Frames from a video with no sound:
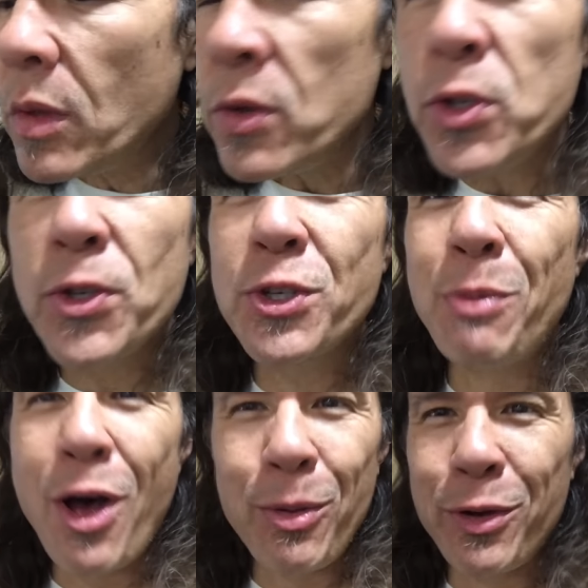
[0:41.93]
Just a
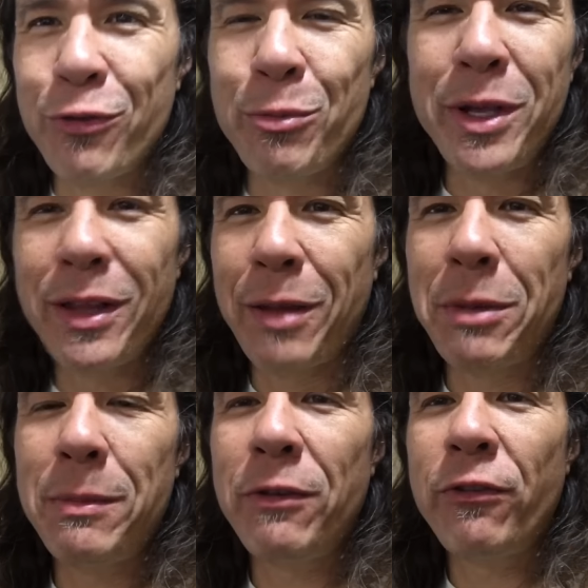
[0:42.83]
small one for me, like
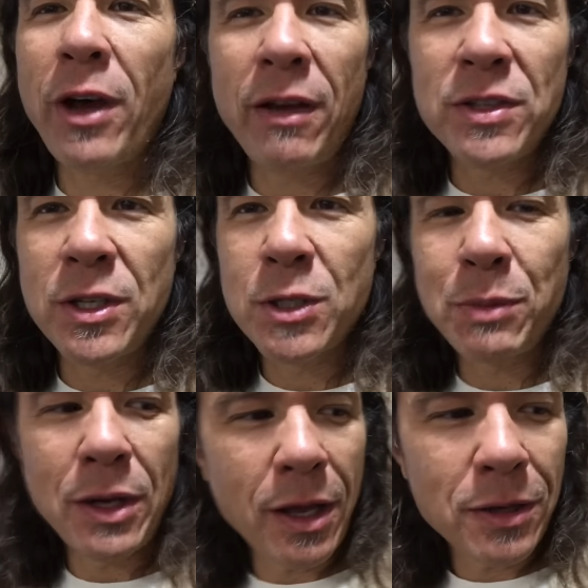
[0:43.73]
maybe five, six
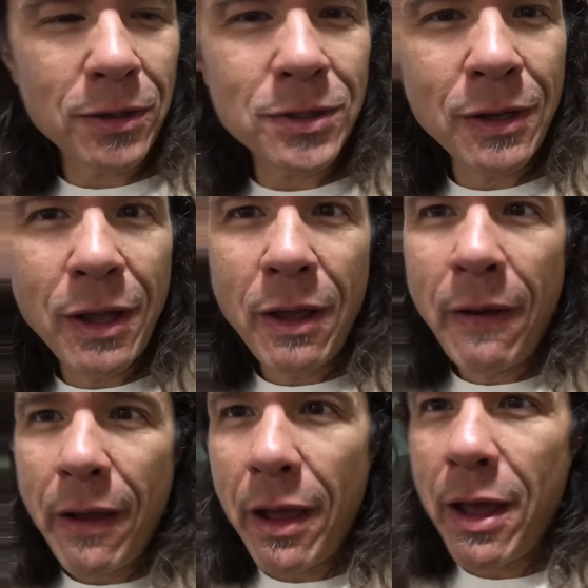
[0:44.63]
bananas.
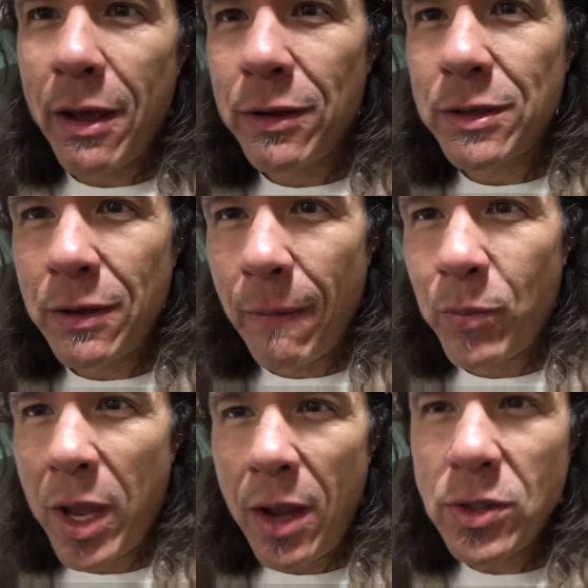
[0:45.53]
And
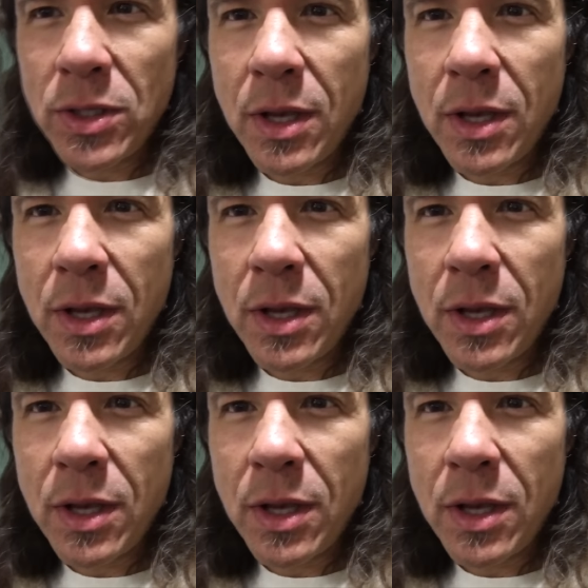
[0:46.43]
Anji's